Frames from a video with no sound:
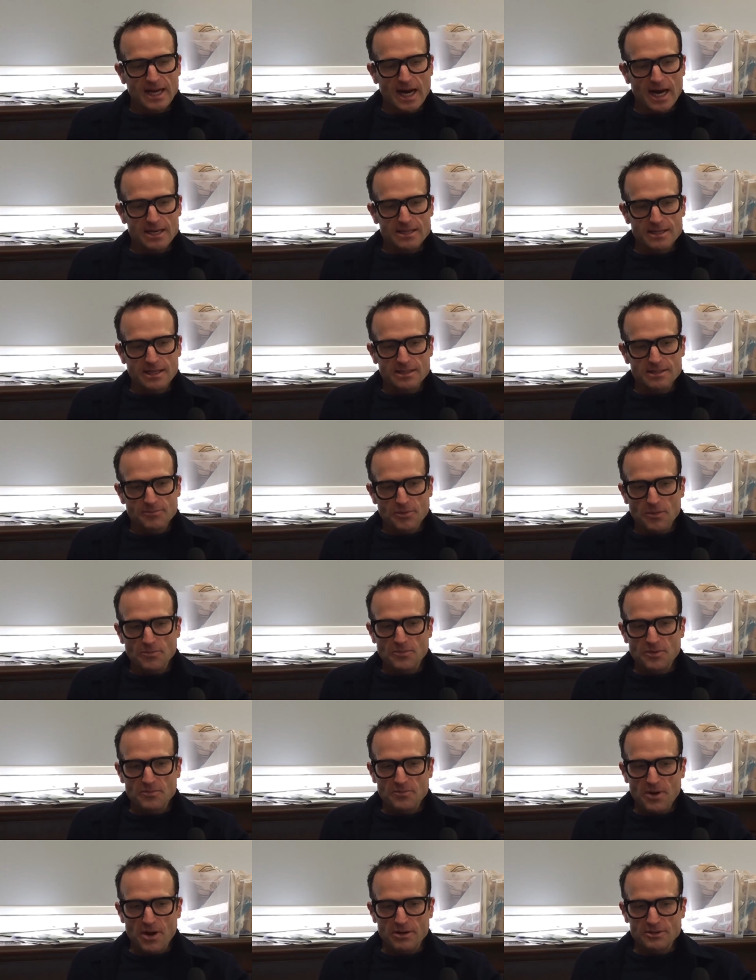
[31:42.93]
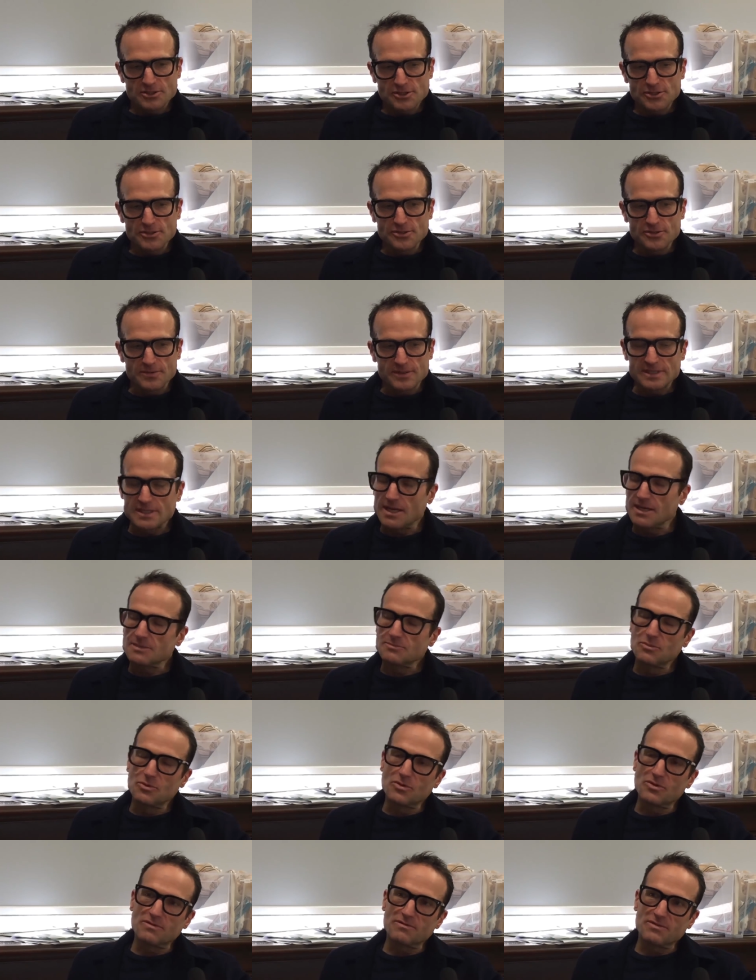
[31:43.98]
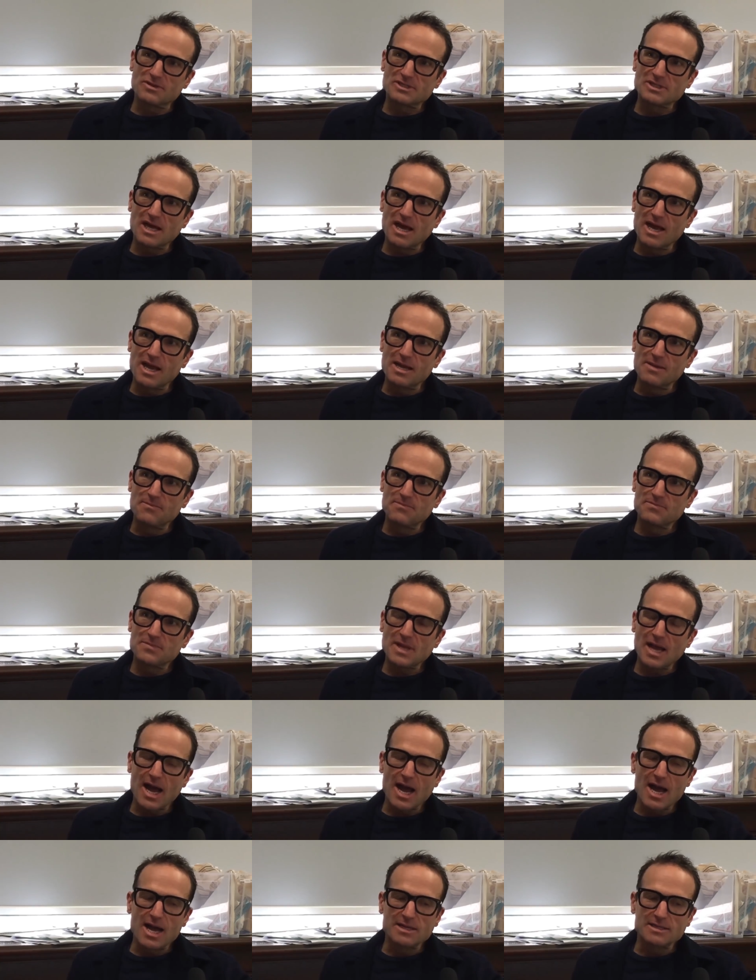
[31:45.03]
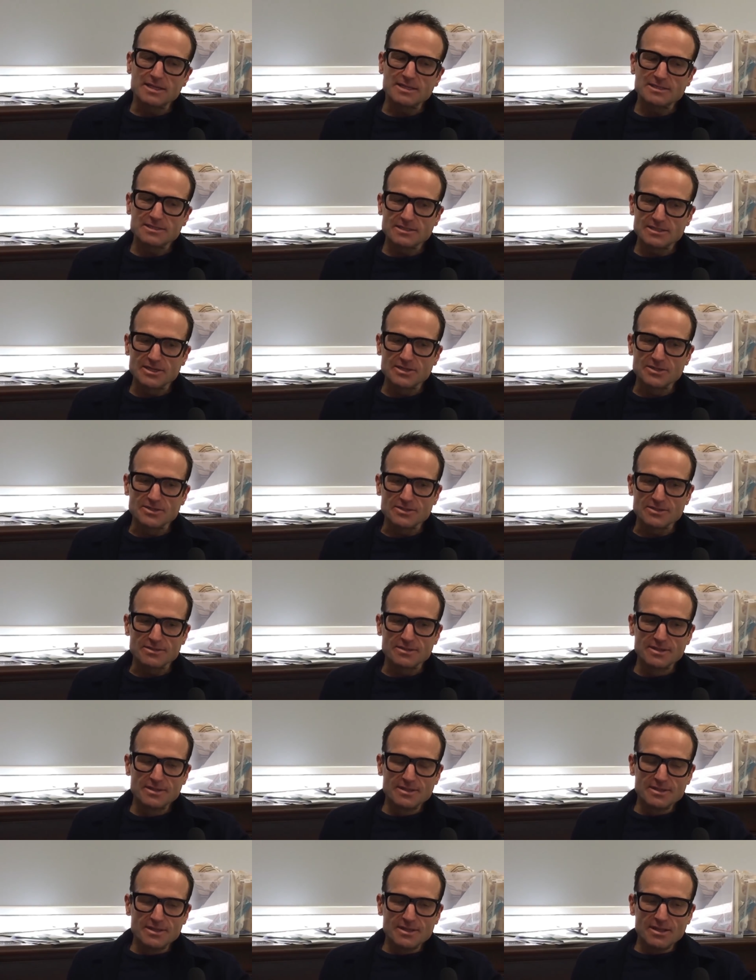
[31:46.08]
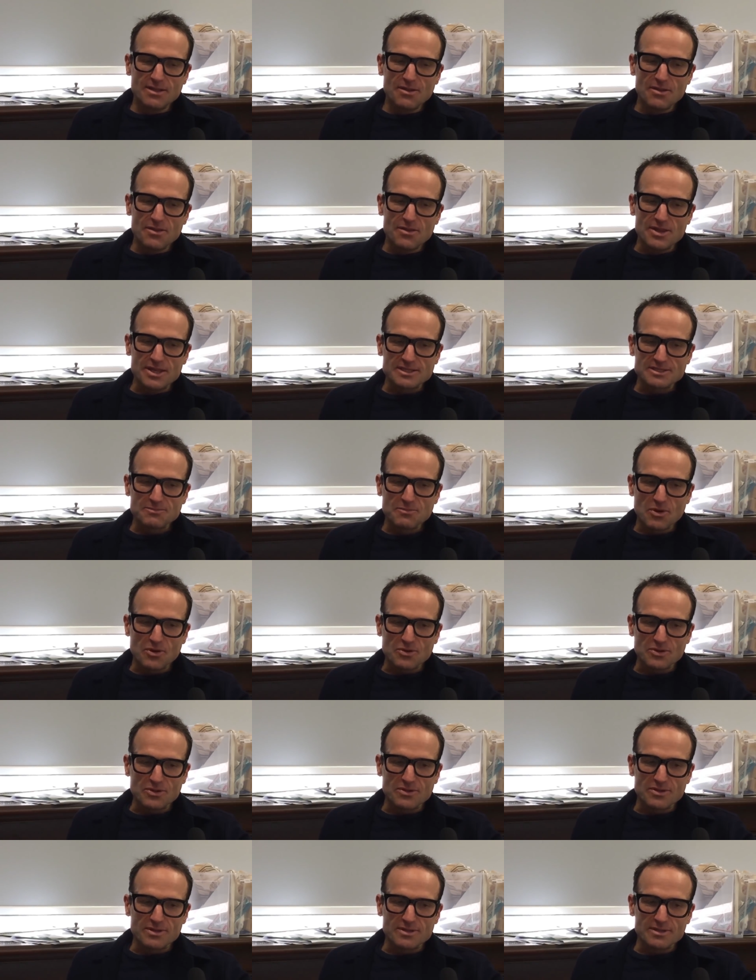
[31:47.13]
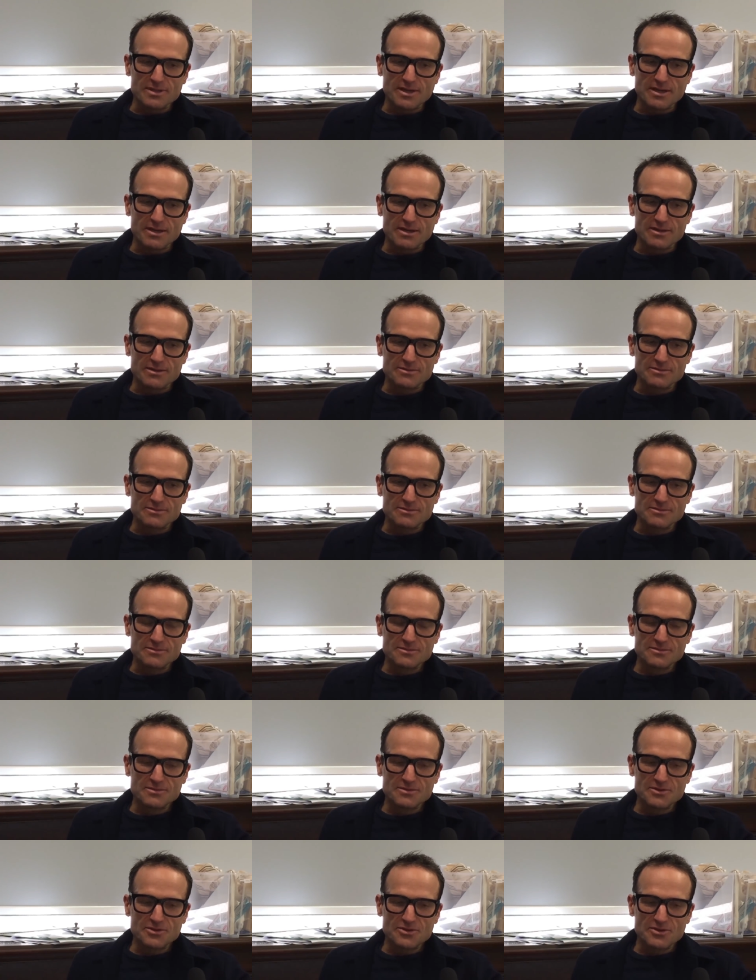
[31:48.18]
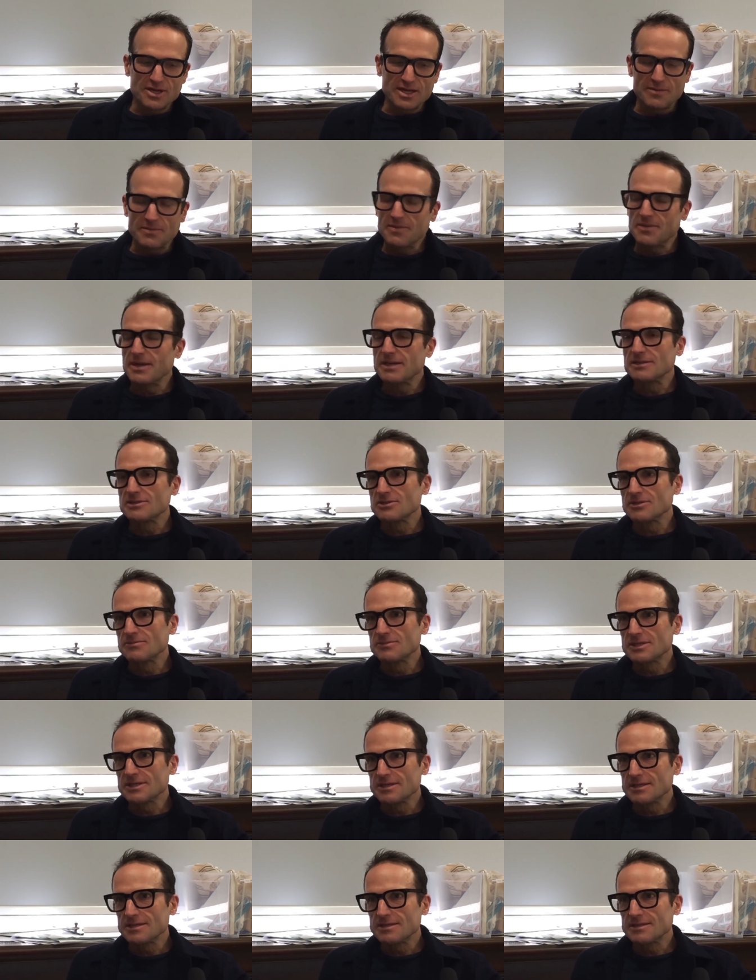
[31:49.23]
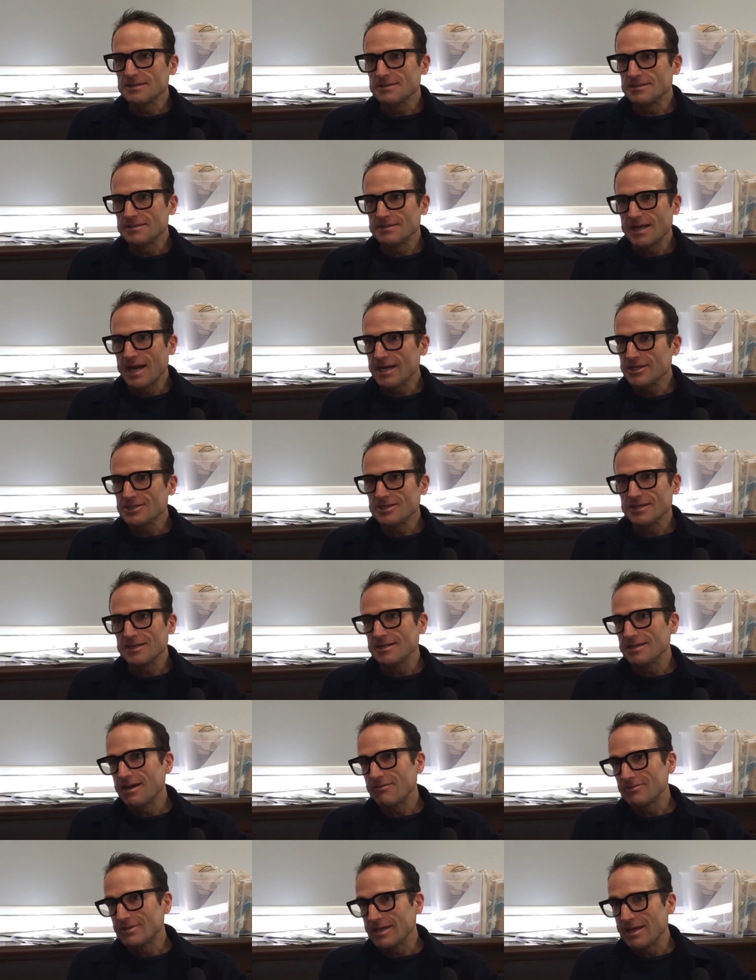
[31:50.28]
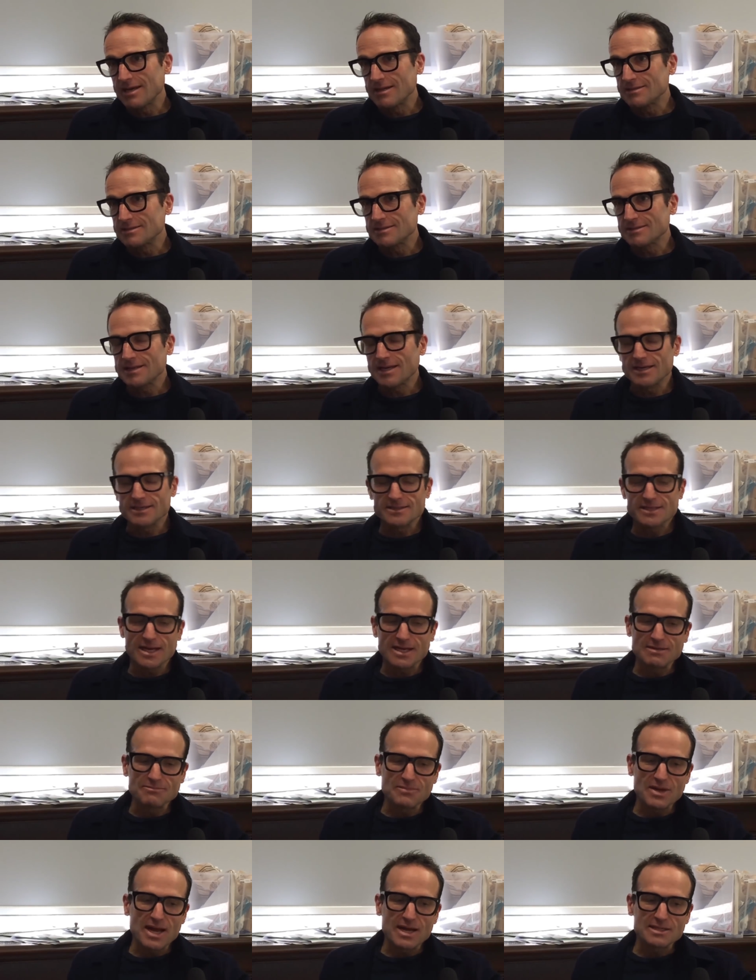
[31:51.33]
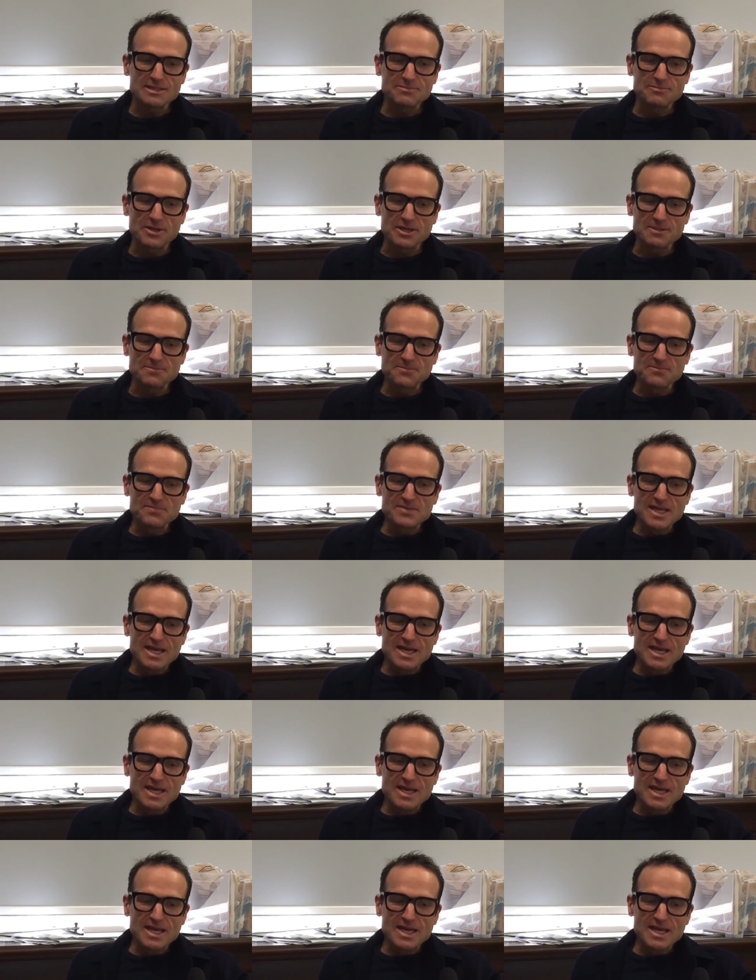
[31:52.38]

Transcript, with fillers: I think the problem with part two is that it's more of the same, and it's still this model that, you know, you're going to be Peter Zumthor and actually everything else is kind of second best. But,